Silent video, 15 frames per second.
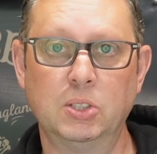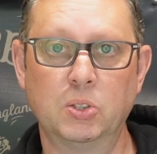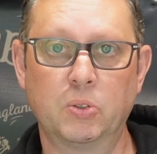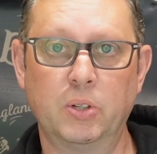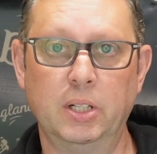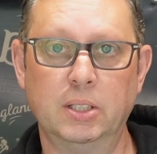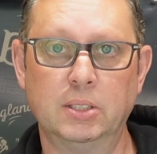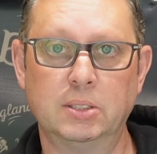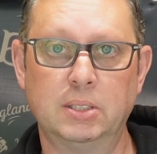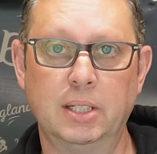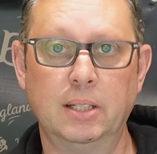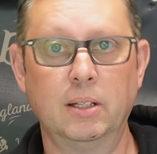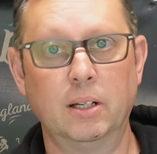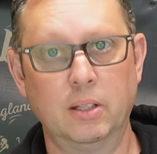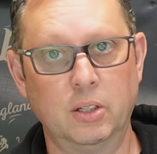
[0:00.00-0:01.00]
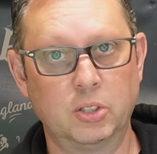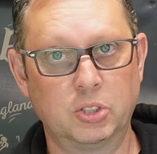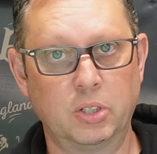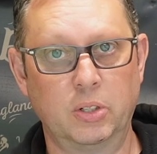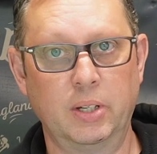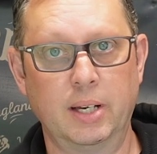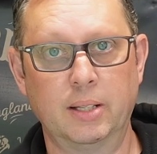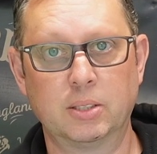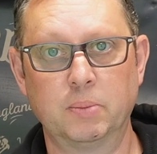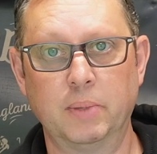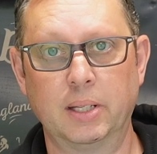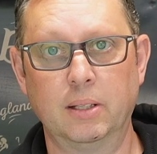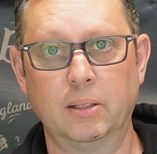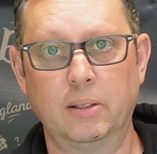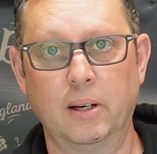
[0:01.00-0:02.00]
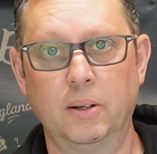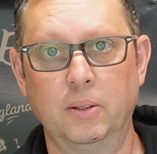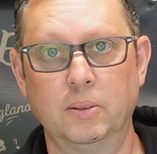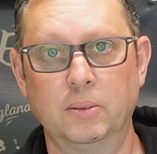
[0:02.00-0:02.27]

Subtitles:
ingredients in and I'll show you how to make the dough.